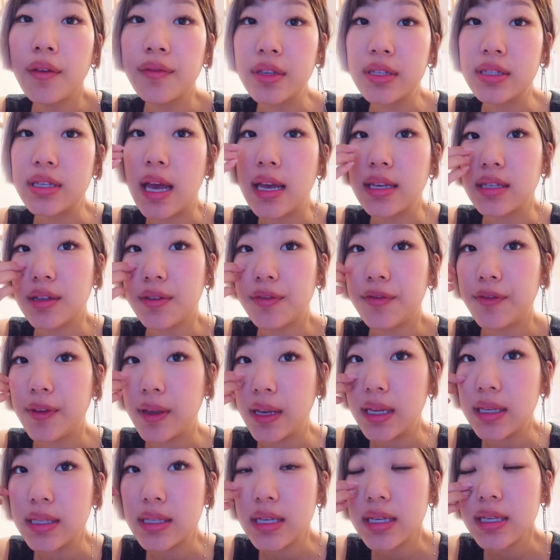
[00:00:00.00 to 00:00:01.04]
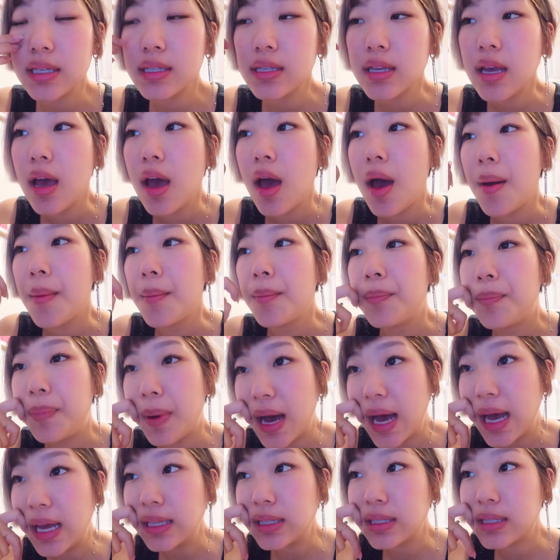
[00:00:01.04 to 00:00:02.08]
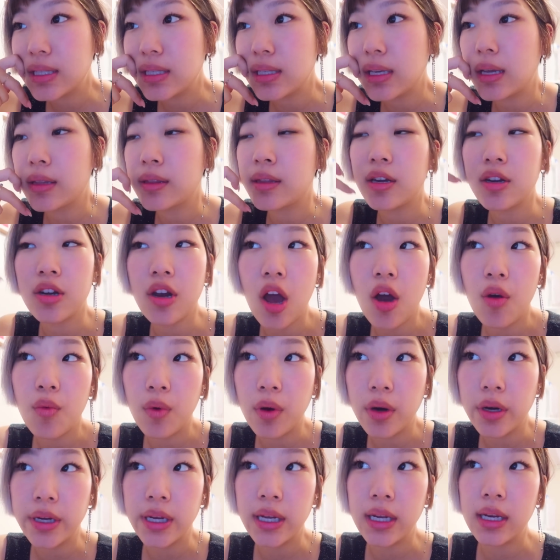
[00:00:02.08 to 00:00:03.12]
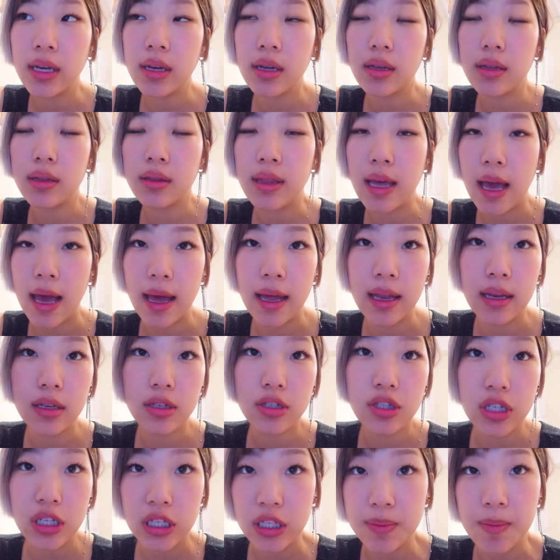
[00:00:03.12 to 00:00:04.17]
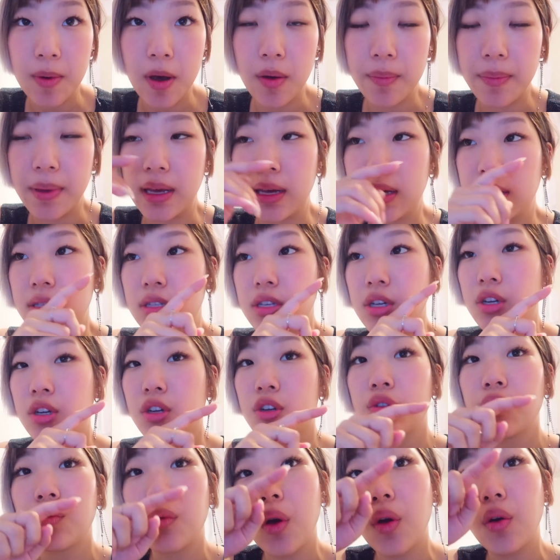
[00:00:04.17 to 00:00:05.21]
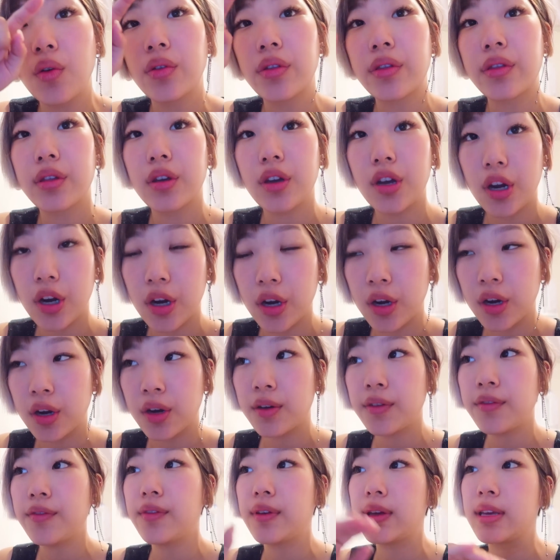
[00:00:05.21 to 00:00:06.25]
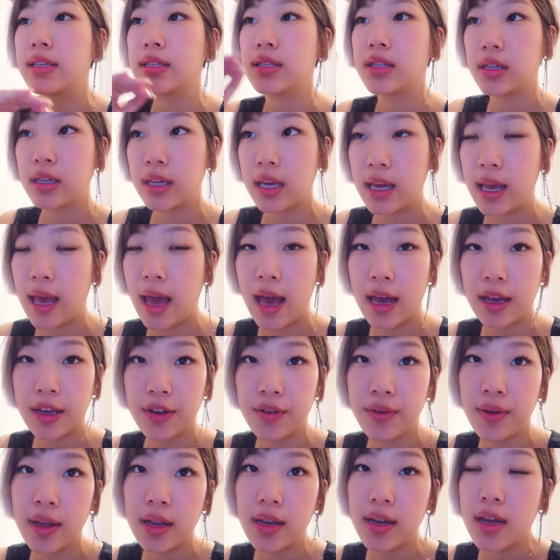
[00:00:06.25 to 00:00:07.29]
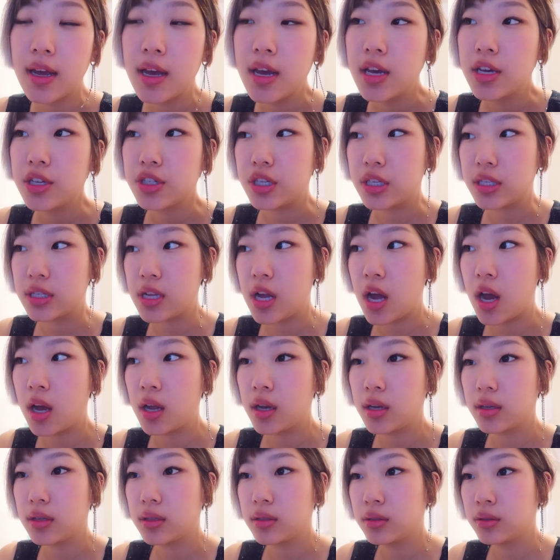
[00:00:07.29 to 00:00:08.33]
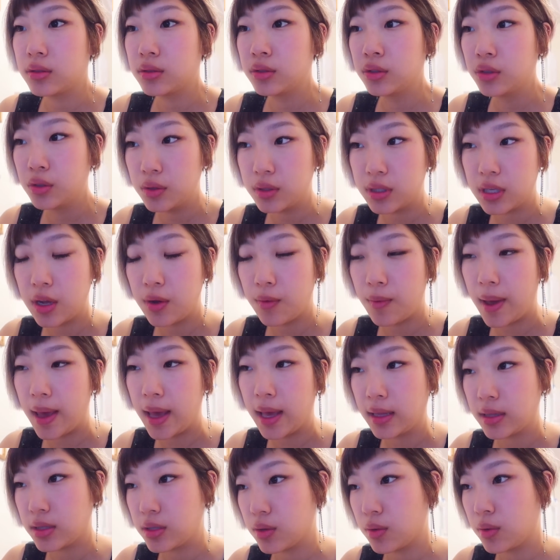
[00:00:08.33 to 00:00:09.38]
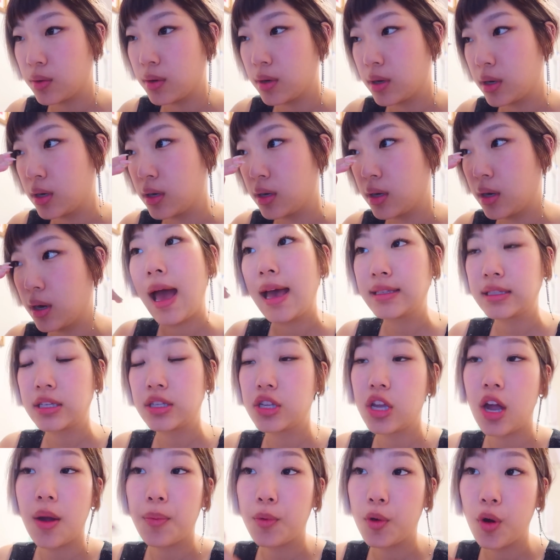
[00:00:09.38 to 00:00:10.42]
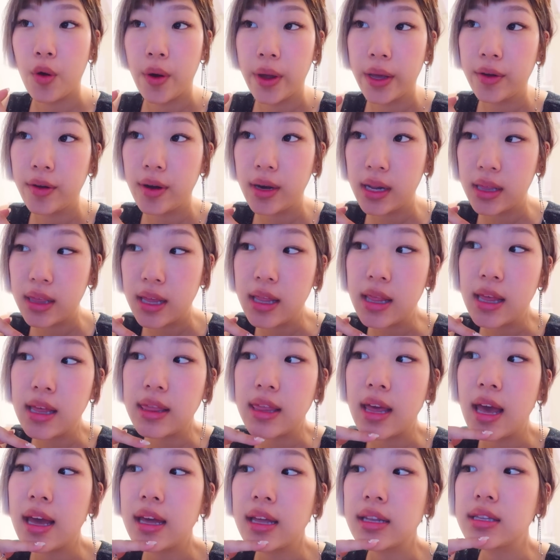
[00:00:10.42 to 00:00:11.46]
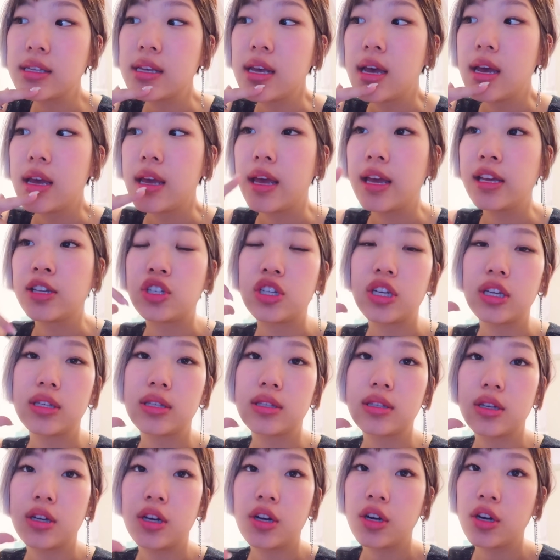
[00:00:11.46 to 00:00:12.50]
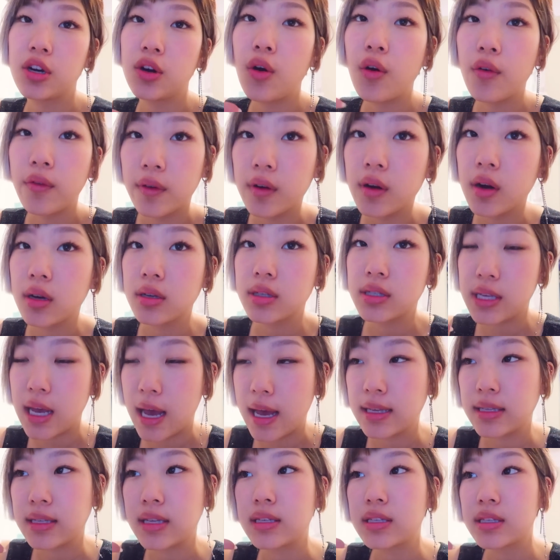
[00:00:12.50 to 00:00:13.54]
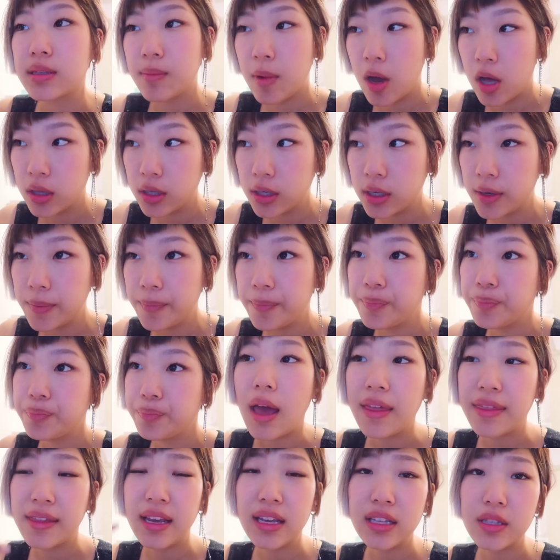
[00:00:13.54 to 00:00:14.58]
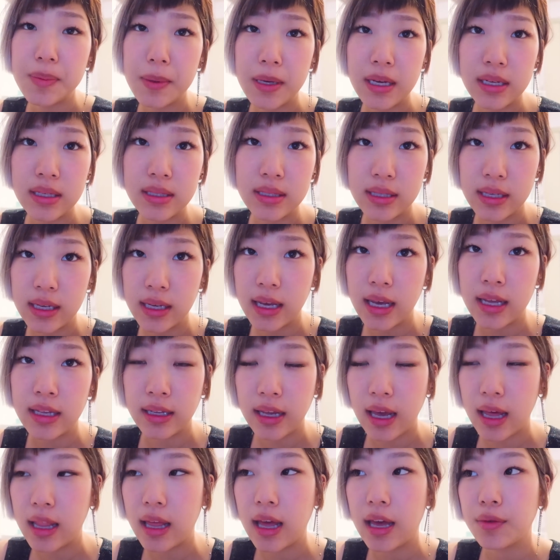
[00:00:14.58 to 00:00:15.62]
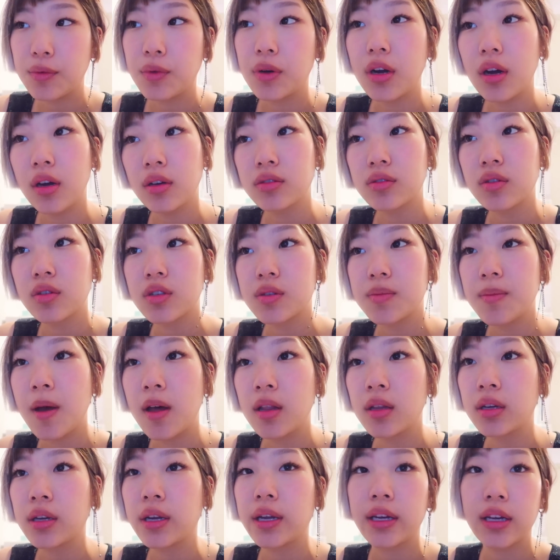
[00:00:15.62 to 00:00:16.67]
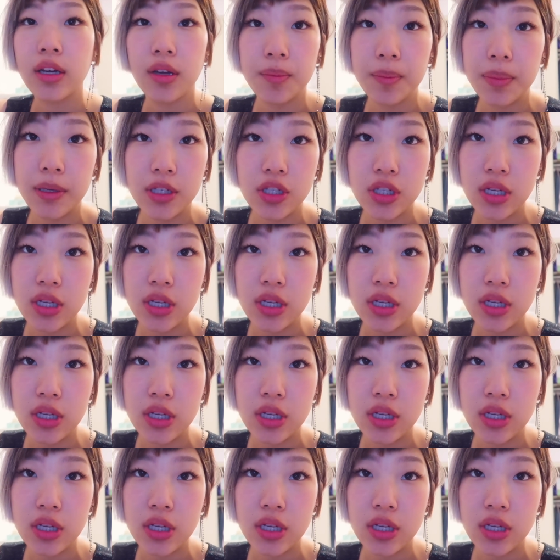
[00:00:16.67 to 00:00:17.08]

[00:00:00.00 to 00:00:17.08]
of the size of fetuses, but they're not worried that she's small because her growth curve is looking accurate. She's not losing weight or hasn't stopped growing or anything like that. It's just her overall size is smaller. I think it's because Ziek and Galahad were also smaller. It could be